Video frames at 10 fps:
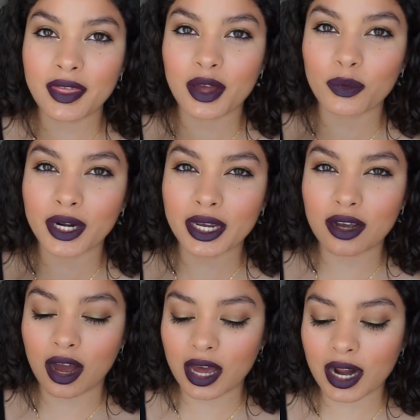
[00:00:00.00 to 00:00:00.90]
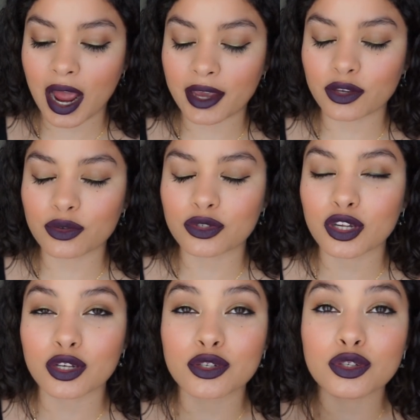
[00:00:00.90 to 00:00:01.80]
that one I got I
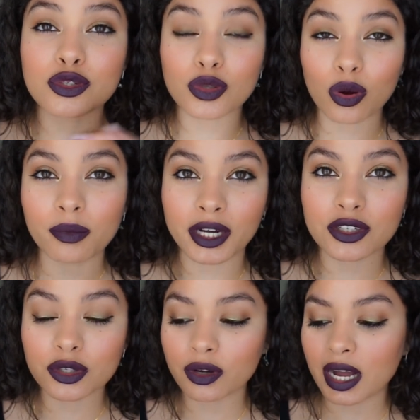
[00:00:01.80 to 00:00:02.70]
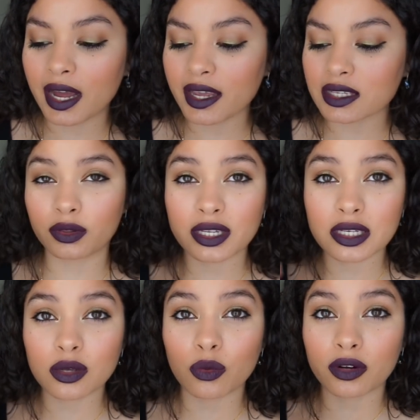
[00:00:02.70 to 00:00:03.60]
used so much you guys this
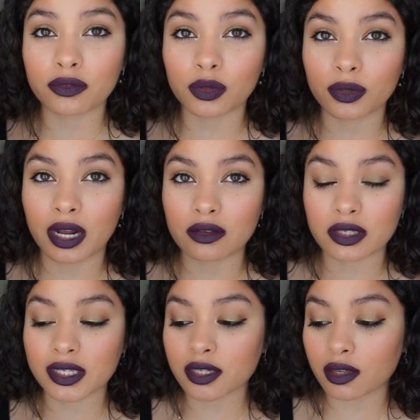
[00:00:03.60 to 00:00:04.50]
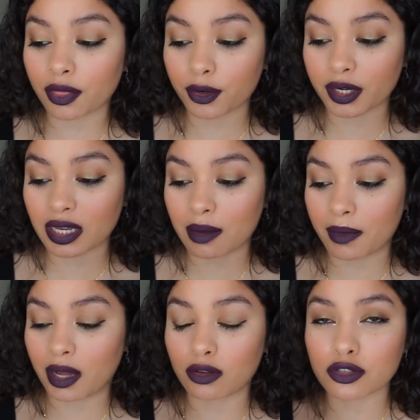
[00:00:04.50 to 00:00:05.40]
is a one fluid ounce this is a 30
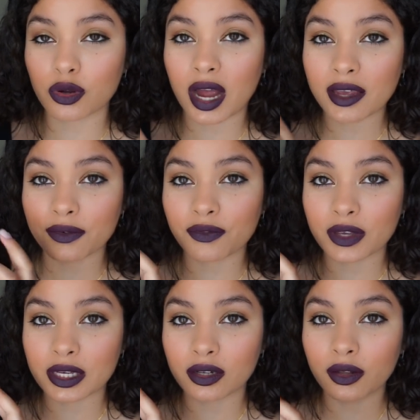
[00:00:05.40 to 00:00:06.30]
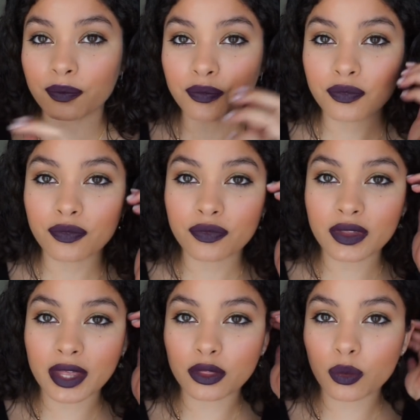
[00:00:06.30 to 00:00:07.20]
ml so I feel
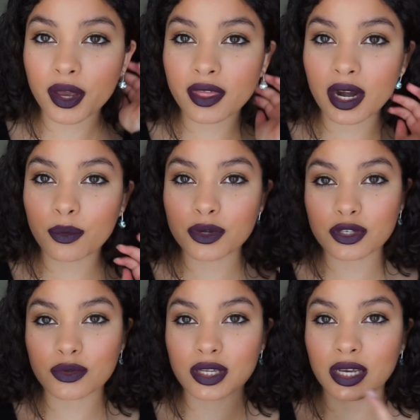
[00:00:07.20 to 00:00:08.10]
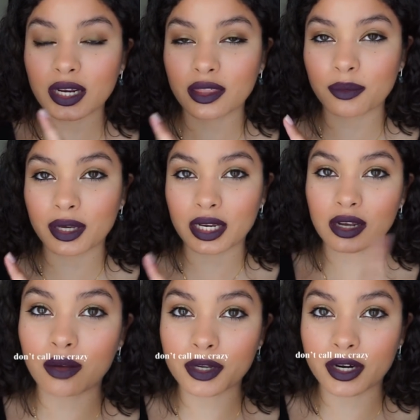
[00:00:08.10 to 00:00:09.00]
that the way that I was using it in the
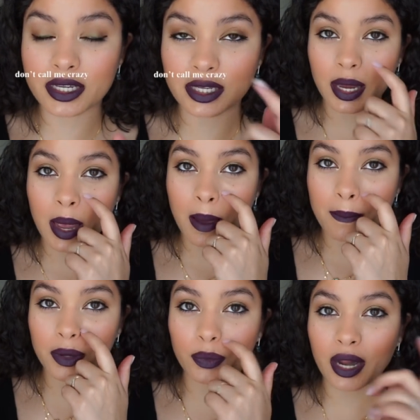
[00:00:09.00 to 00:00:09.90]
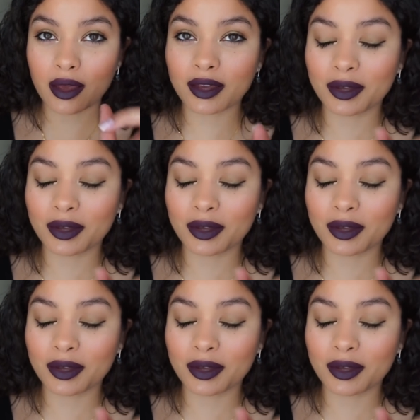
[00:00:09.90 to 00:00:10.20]
beginning call me crazy but when I